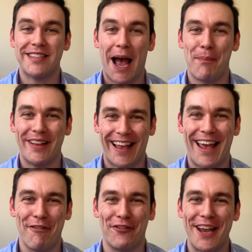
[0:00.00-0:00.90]
happy to
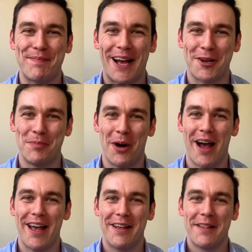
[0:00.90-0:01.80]
hear feedback on
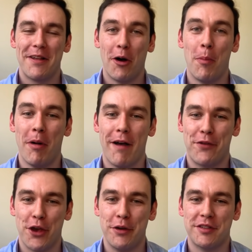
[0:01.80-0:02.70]
my
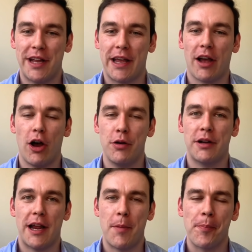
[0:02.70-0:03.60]
views. Nick
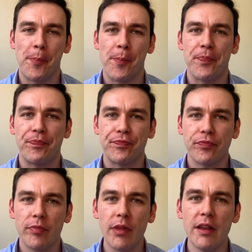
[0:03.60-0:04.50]
Hoadley
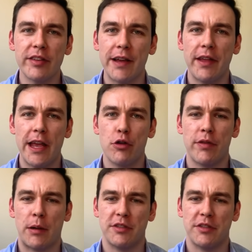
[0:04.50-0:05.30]
saying that he thought that was